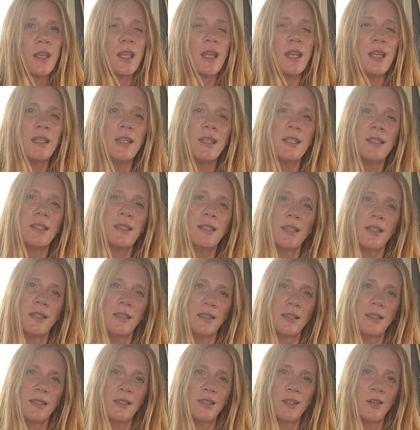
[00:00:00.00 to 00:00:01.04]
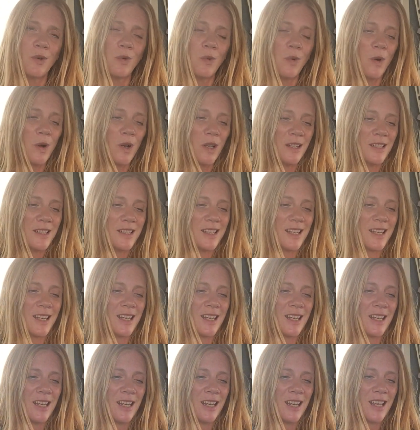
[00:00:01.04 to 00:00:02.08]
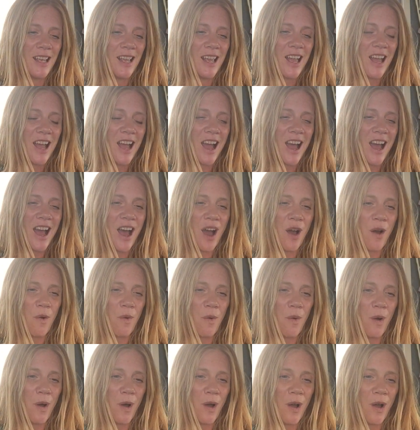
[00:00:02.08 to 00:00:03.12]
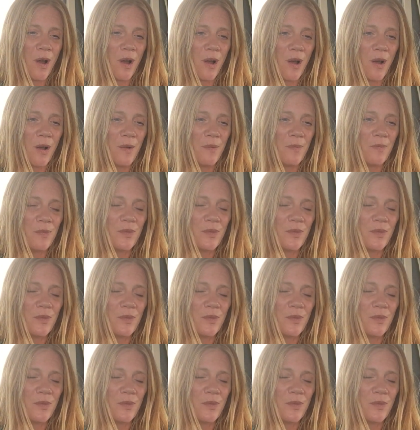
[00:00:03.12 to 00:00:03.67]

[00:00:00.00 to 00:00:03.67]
innocent quality, our